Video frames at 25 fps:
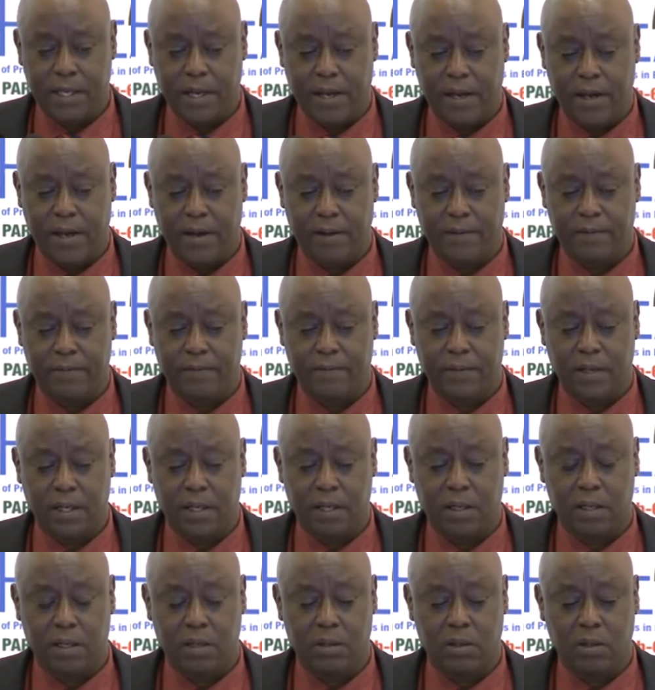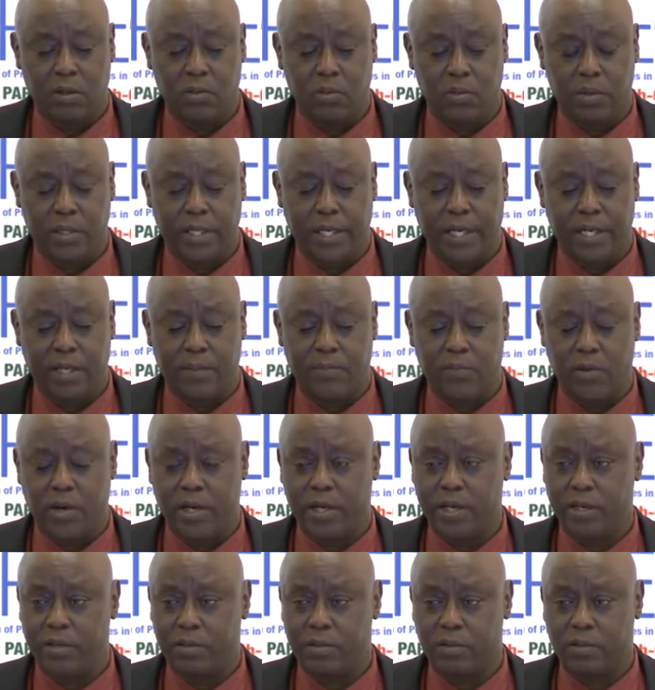I have looked at
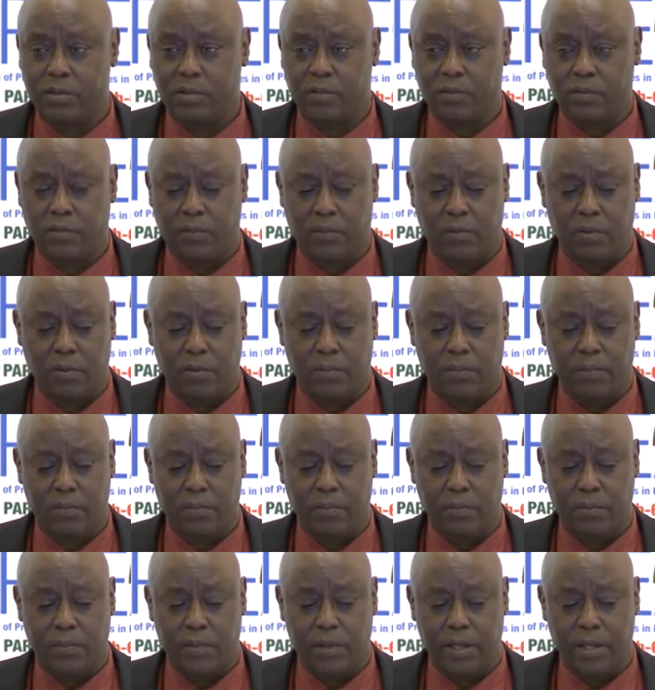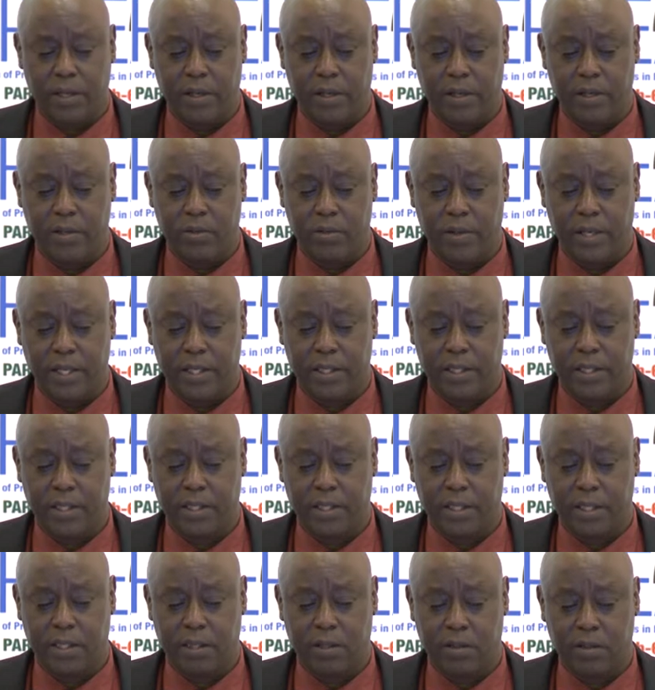models from the
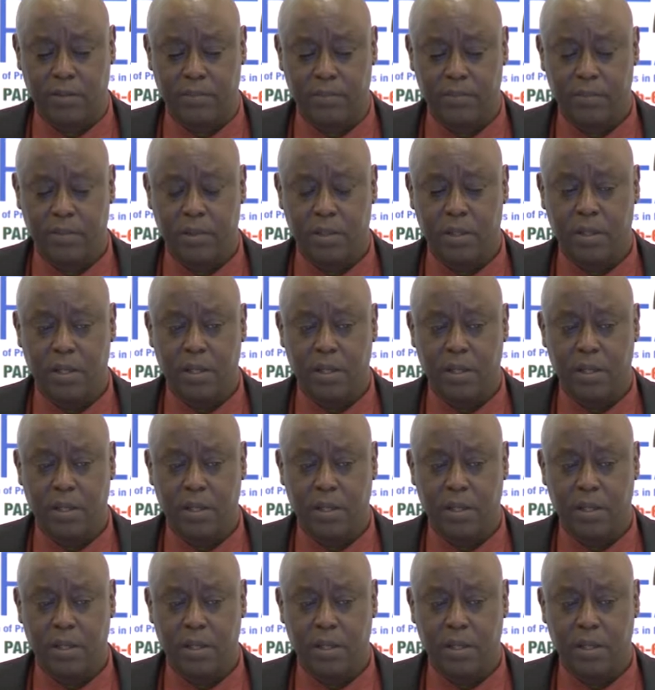United Kingdom.